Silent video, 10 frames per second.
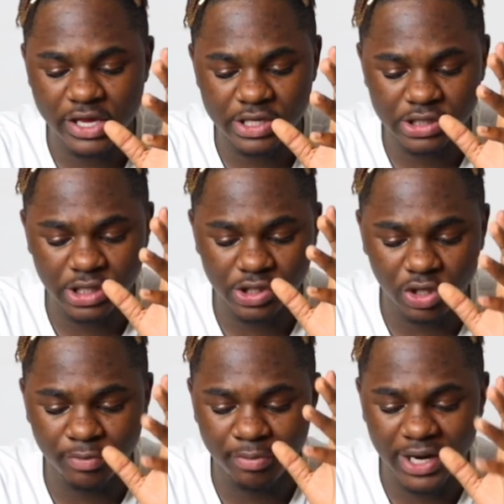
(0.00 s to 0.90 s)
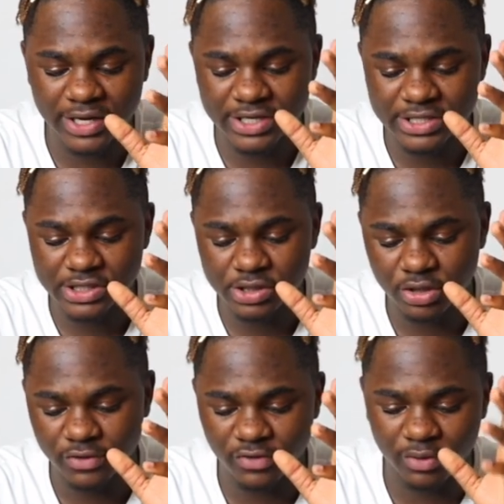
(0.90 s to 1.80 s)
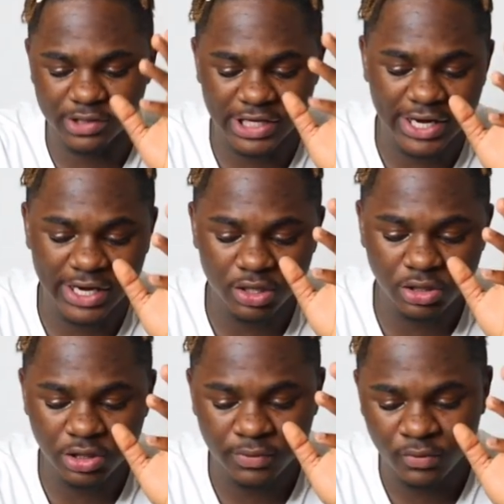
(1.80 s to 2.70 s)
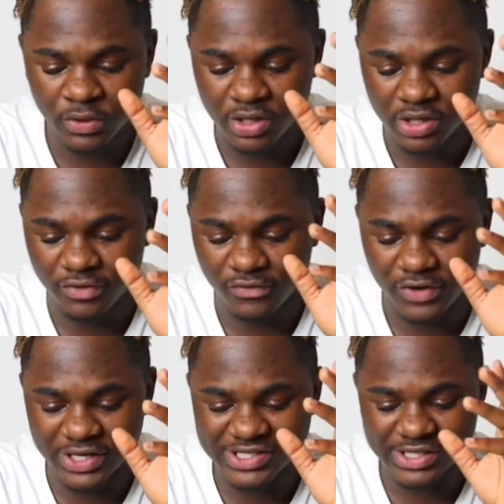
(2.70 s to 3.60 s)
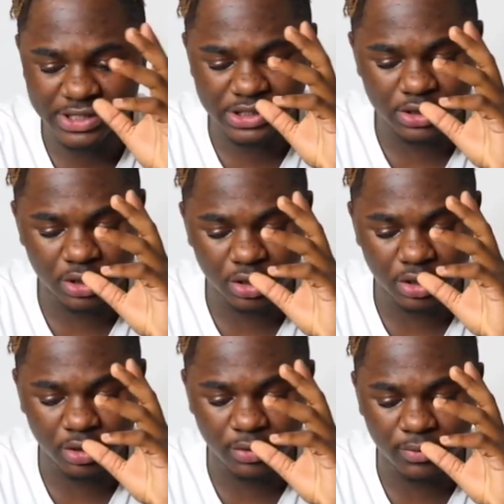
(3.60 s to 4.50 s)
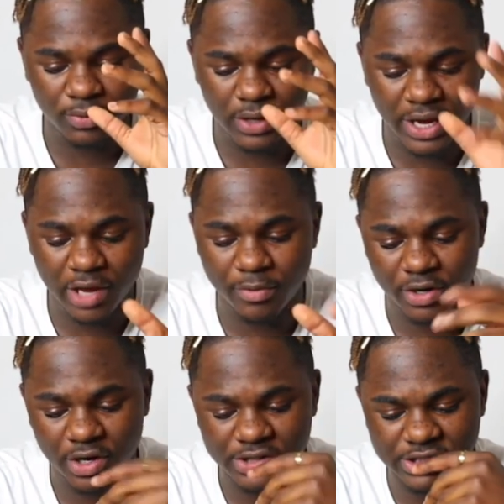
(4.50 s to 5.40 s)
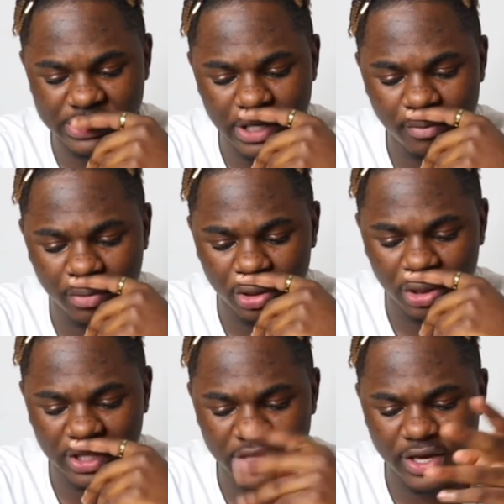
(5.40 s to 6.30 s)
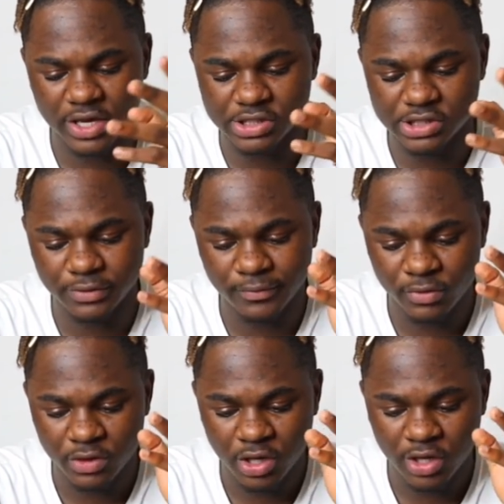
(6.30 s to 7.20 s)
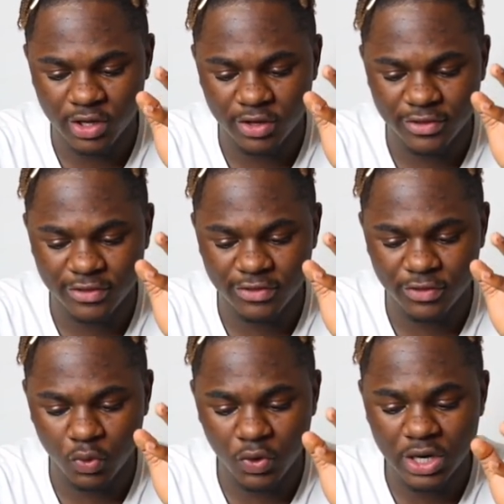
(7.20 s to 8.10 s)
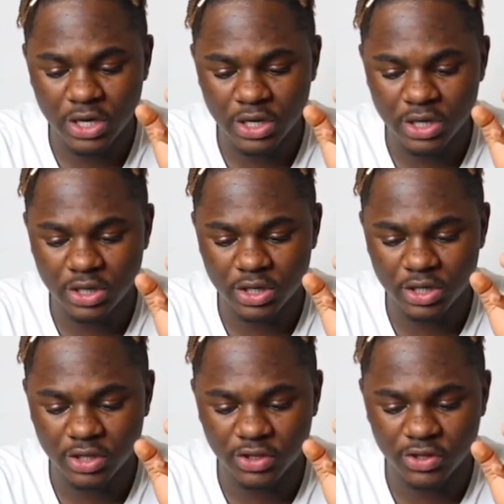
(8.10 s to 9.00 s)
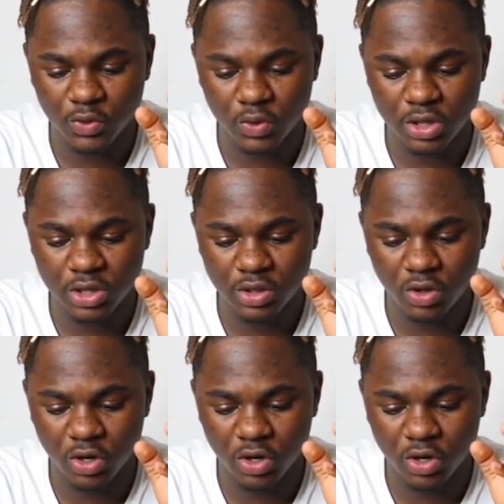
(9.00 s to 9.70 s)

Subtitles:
it's YODBANDIT from Thailand versus, I can't pronounce his name, but I think it's THOEUN from